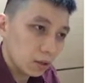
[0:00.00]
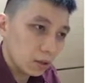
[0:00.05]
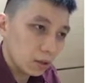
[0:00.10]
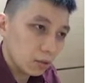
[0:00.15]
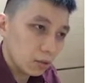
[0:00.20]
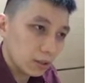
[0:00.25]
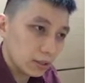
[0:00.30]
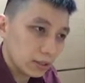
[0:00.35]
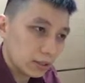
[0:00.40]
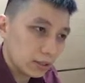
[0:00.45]

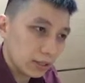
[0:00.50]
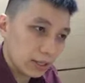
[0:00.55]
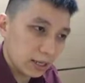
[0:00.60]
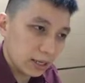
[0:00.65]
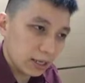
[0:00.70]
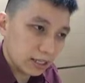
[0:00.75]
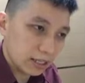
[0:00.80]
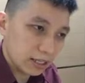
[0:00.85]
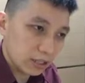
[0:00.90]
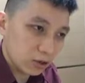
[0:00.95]
You can see
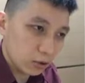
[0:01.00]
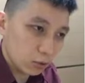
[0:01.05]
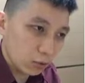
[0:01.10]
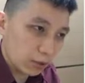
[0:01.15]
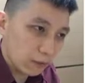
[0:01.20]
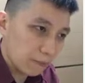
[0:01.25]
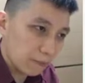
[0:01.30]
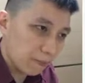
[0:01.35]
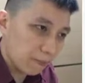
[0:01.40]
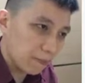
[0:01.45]
that it's
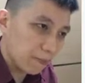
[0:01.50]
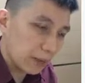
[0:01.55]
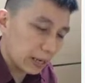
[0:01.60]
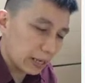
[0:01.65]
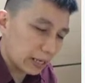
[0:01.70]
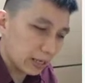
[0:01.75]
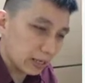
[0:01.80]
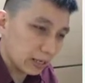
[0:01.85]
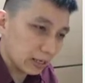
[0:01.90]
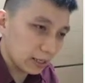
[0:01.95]
going
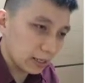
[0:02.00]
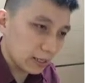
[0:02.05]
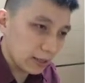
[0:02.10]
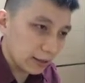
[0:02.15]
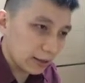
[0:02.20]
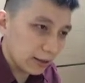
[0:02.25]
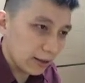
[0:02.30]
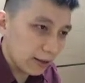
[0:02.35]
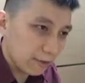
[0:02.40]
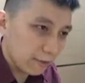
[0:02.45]
bigger,
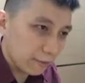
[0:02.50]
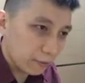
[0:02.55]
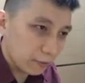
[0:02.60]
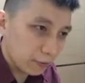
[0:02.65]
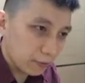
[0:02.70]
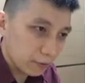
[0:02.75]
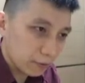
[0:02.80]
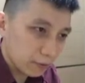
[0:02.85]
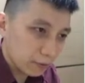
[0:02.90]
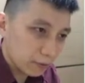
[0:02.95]
and
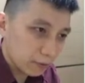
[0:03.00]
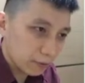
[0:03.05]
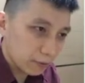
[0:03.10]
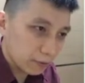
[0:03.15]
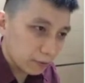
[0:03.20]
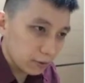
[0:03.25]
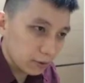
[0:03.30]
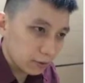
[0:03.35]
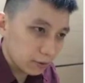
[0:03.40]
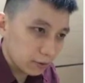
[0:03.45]
therefore
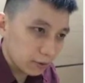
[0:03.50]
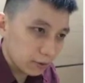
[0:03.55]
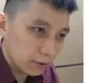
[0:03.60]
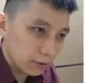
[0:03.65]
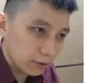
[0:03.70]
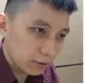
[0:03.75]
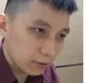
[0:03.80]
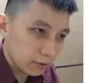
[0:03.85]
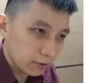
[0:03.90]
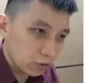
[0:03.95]

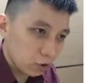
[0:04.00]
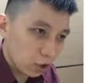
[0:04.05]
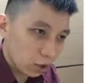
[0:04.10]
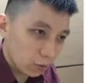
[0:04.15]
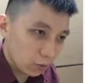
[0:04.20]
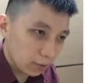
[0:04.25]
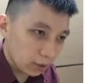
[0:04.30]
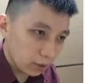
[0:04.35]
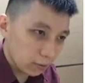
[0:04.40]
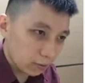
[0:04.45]

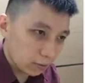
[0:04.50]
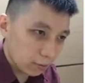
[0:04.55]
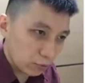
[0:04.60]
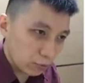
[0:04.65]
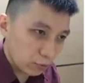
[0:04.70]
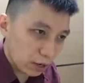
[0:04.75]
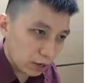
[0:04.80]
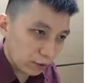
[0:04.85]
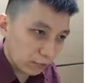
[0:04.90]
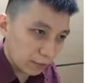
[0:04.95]
normally
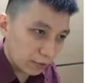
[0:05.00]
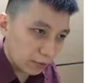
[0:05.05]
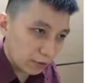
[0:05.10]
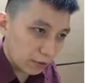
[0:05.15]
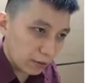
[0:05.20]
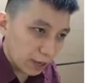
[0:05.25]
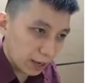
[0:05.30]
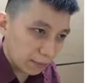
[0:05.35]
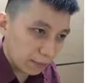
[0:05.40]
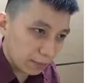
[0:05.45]
you have
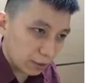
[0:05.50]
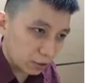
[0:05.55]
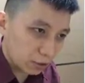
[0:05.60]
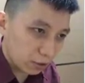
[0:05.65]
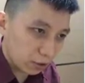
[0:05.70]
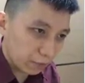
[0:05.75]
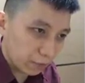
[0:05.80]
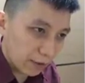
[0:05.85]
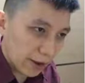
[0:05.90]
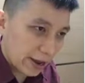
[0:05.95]
that much
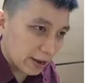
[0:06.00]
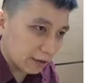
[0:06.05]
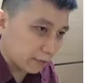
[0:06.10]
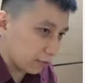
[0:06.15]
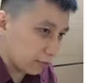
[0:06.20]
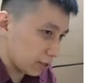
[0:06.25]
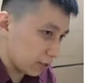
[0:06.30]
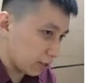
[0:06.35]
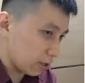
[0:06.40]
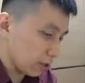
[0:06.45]
of
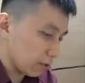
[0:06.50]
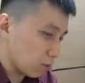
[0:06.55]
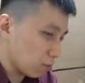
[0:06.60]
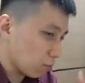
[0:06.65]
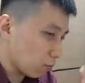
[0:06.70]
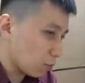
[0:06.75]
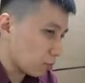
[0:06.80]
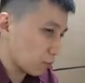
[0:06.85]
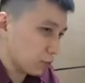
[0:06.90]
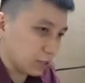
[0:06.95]
area, or
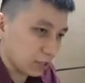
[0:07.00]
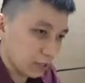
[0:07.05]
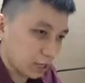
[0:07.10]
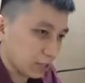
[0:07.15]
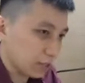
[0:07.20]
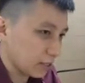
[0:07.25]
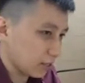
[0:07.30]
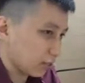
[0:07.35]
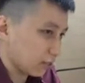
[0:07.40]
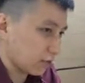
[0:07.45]
more
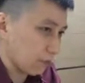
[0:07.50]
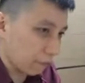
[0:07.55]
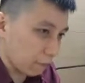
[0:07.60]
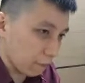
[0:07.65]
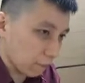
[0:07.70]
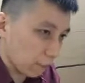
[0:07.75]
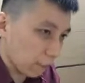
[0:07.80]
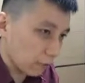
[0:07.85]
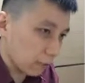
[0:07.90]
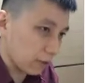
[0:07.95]
precisely the
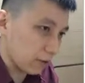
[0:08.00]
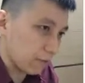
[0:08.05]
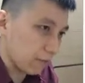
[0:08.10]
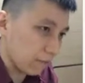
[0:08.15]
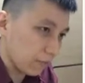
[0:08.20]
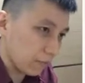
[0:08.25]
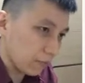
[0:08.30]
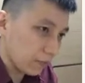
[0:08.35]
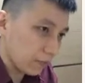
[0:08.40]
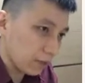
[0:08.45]
volume.
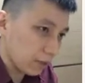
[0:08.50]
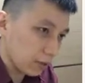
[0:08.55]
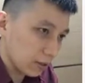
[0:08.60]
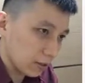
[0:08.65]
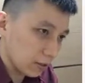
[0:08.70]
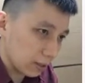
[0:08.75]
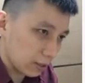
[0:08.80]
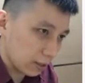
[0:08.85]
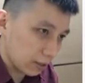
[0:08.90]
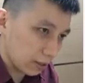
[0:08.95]

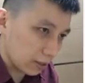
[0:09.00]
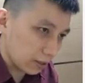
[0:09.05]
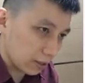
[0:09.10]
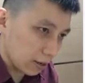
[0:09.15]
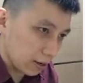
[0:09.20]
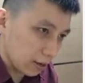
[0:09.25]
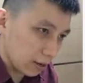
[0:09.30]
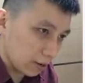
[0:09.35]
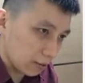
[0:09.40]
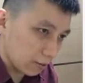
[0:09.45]
Then
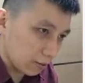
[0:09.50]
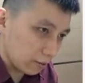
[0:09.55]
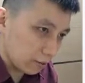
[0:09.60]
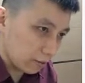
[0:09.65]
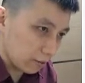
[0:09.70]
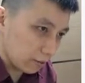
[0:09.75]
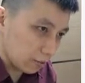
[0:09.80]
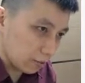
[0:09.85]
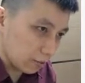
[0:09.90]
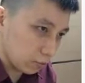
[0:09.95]
now
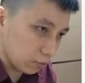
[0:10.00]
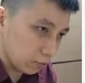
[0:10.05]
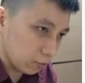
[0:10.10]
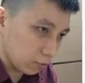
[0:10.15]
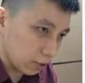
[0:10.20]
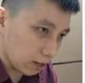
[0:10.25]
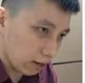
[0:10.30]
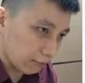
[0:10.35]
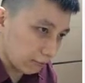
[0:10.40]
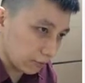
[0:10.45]
you
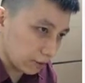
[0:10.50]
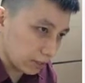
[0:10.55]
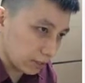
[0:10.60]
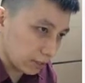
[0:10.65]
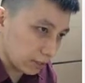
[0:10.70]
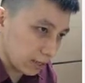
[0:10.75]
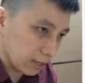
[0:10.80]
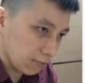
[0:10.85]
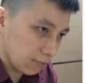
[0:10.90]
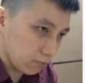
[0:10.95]
should have the
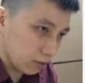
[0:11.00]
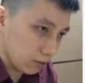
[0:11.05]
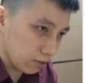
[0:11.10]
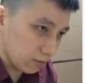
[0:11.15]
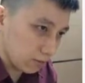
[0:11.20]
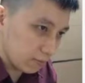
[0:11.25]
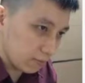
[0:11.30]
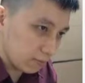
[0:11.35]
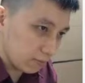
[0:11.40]
same one